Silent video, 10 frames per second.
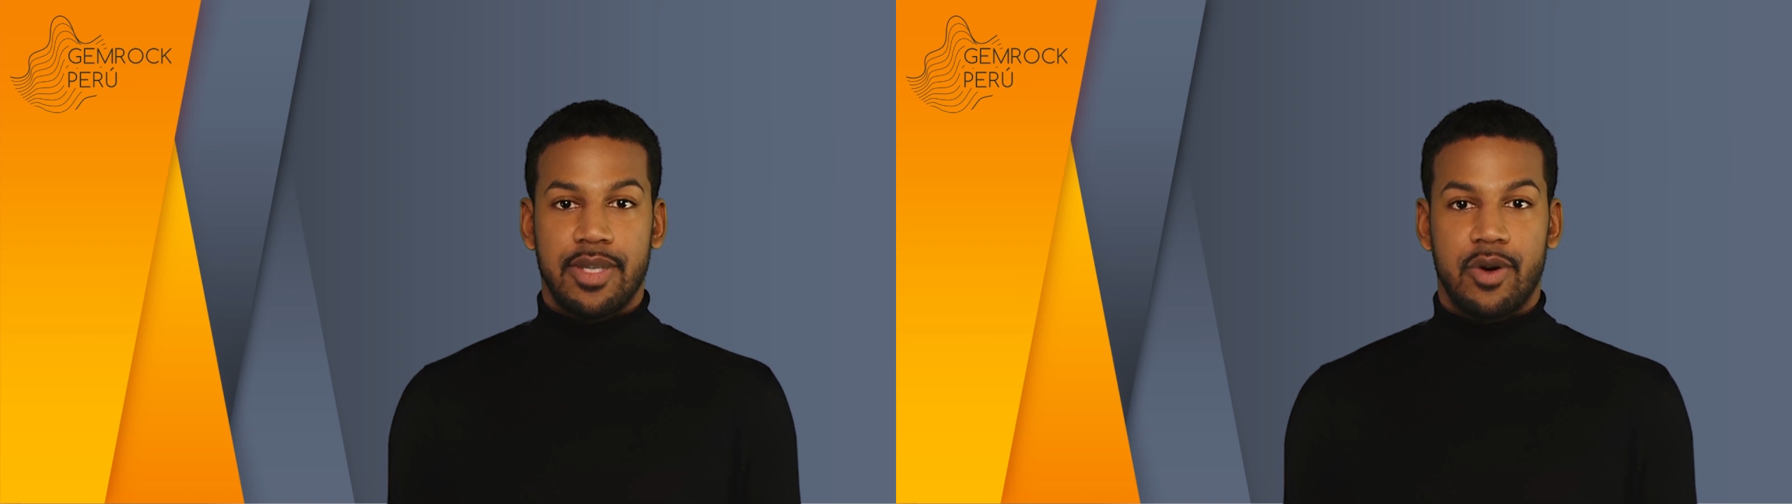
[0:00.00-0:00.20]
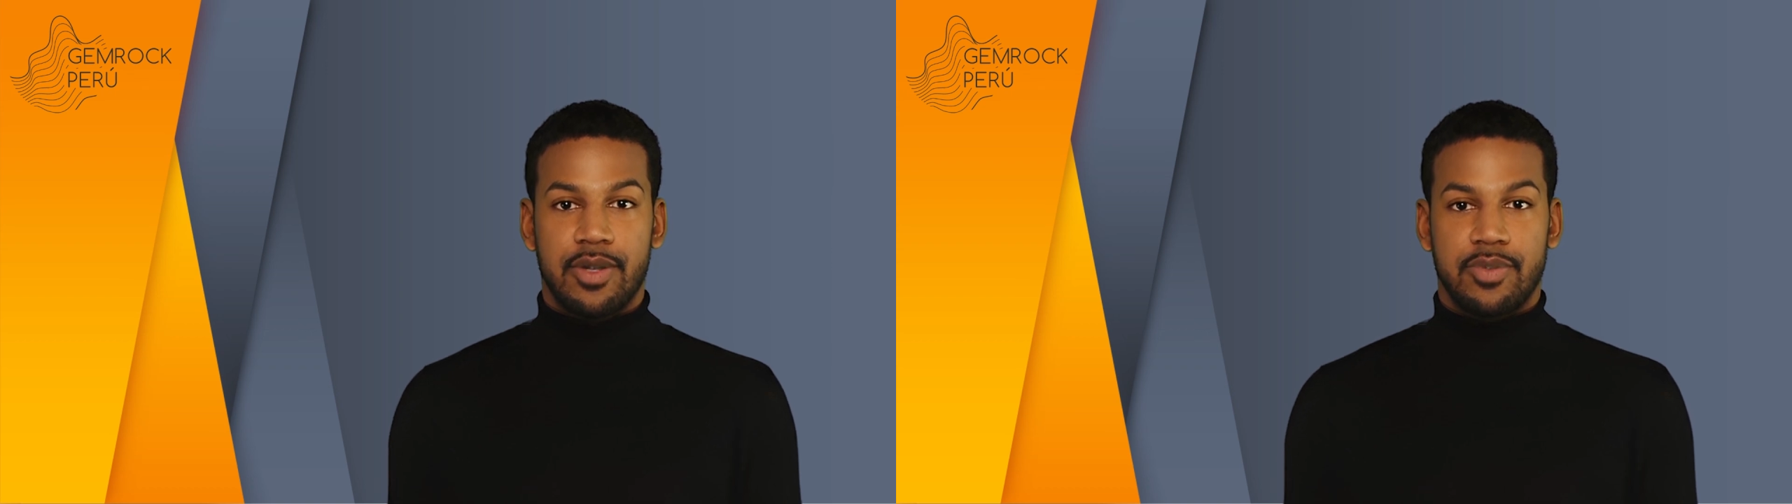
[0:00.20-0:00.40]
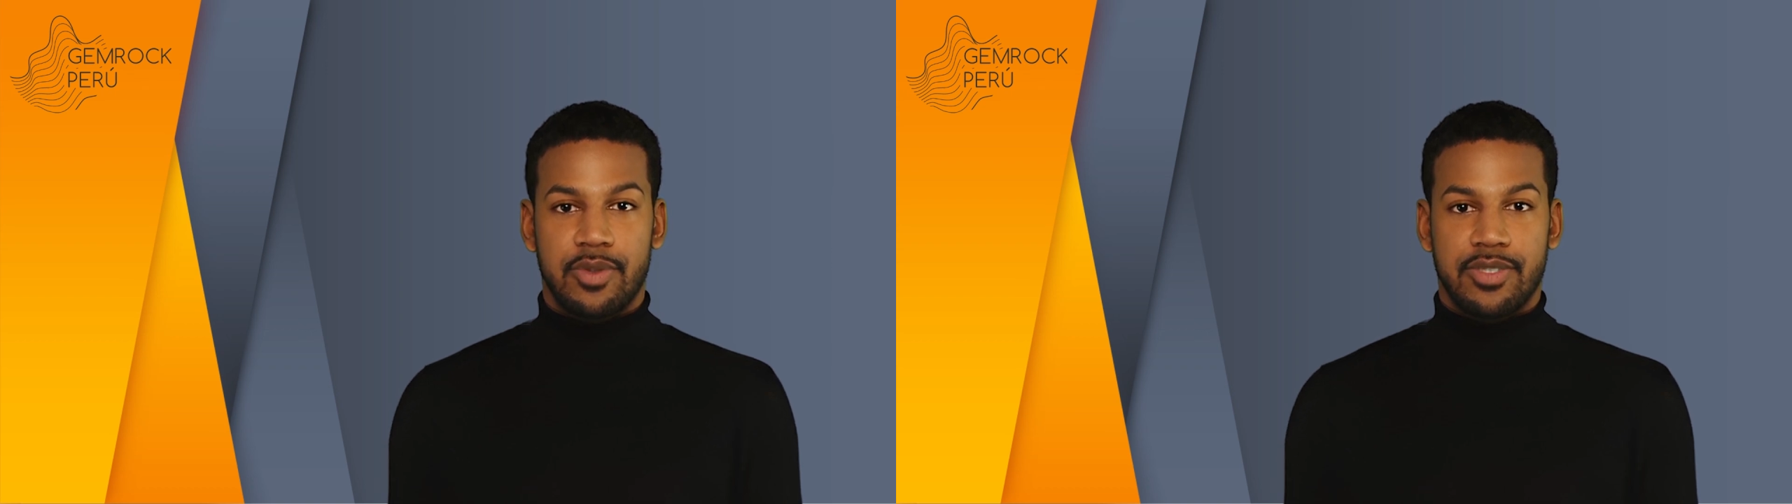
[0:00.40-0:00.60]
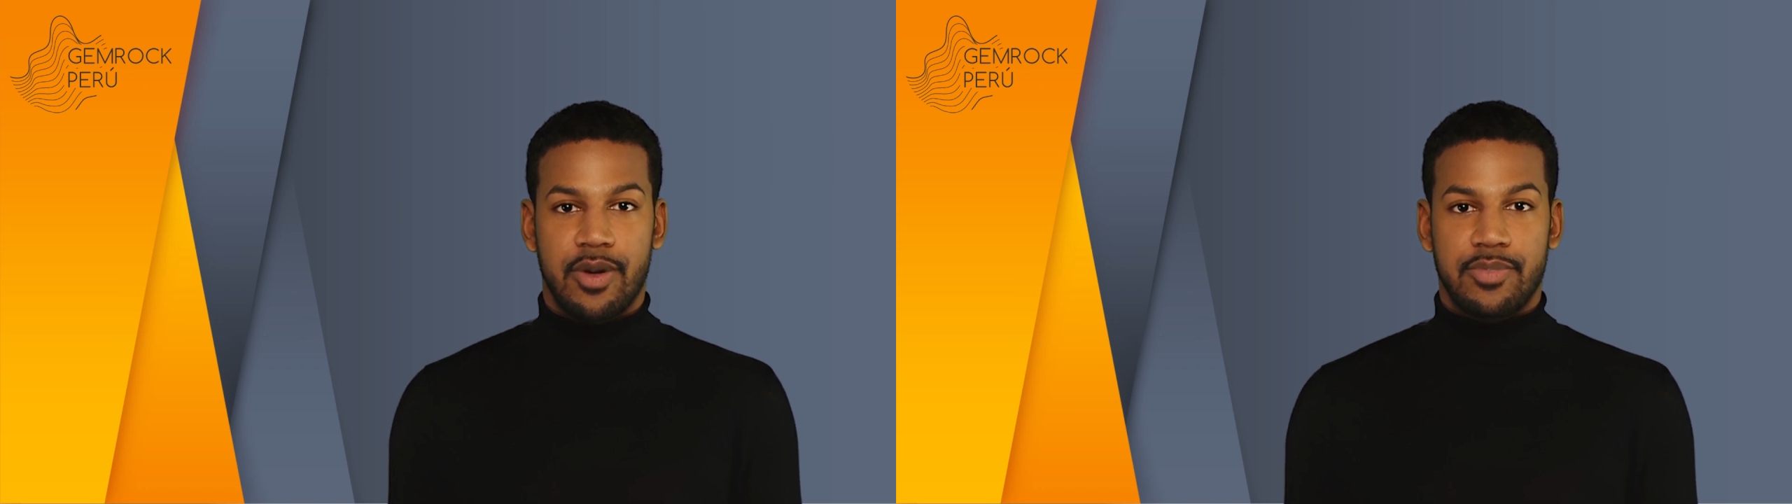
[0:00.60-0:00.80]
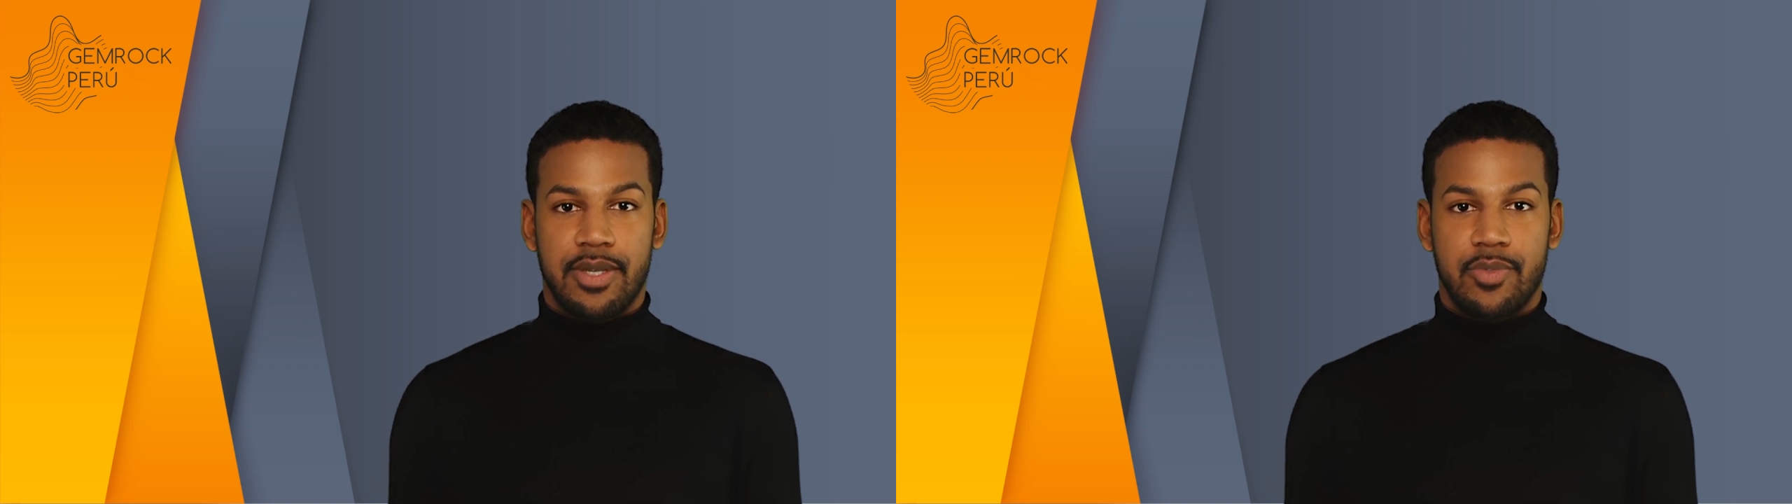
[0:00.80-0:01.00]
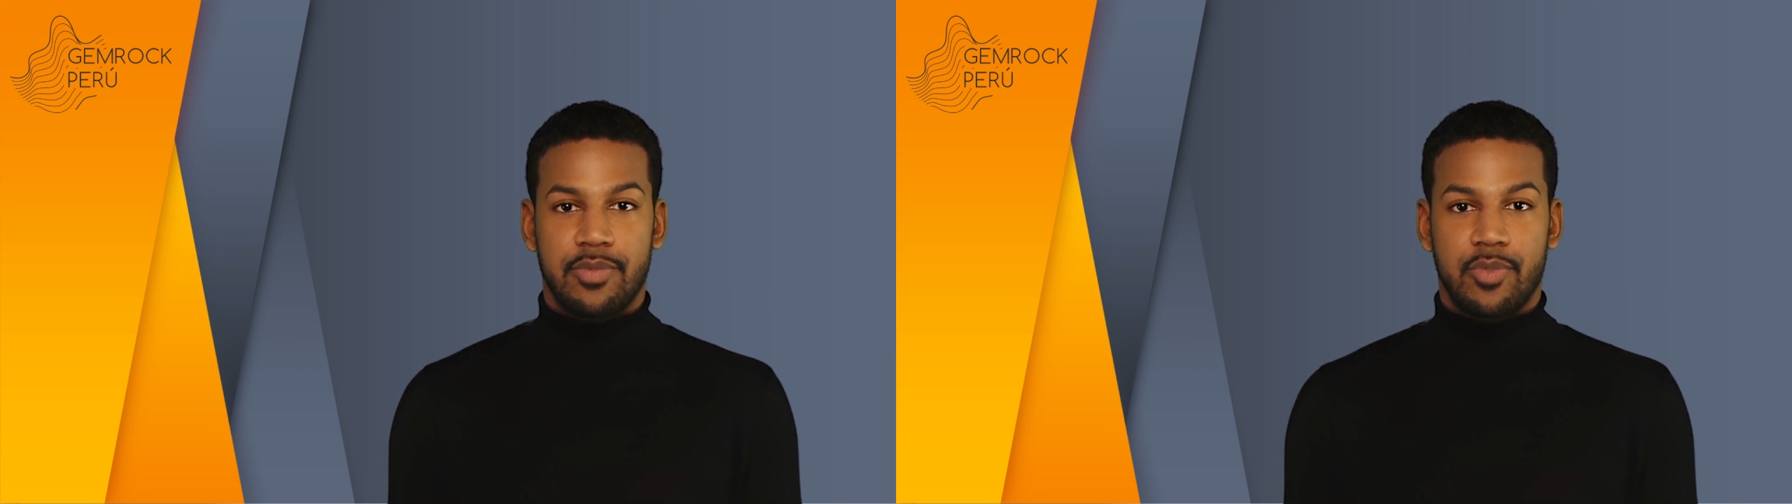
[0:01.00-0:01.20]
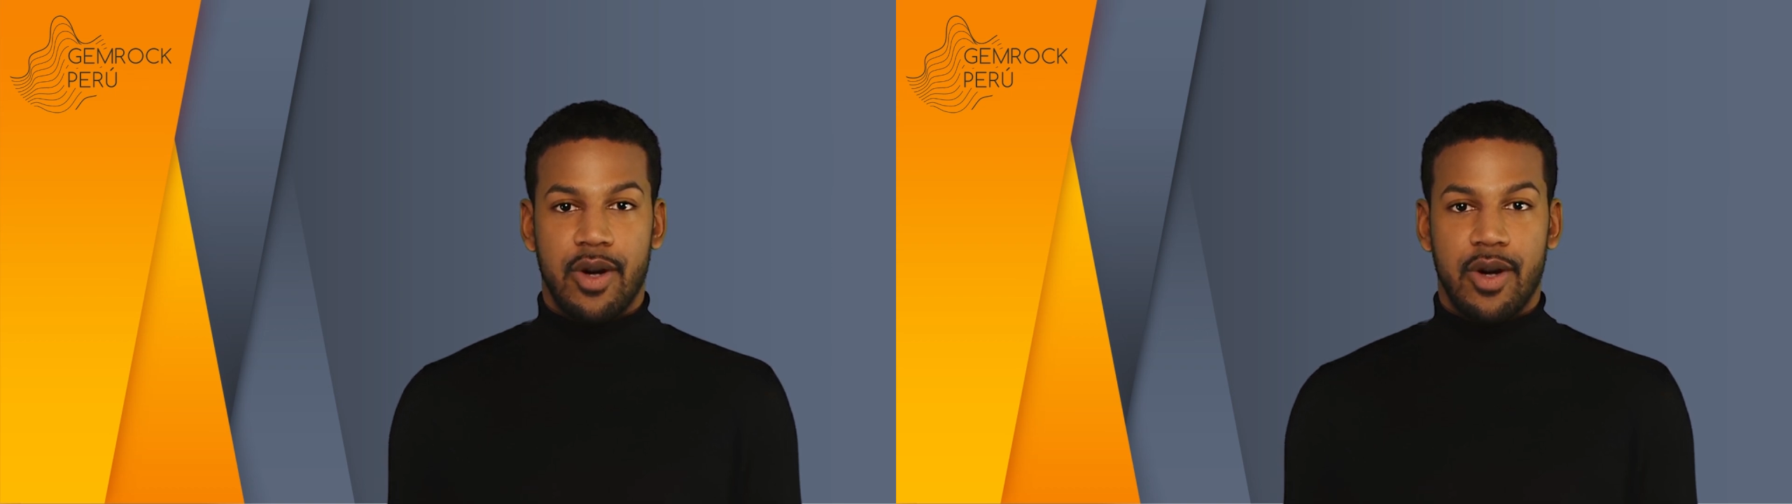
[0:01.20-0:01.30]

tell us when something went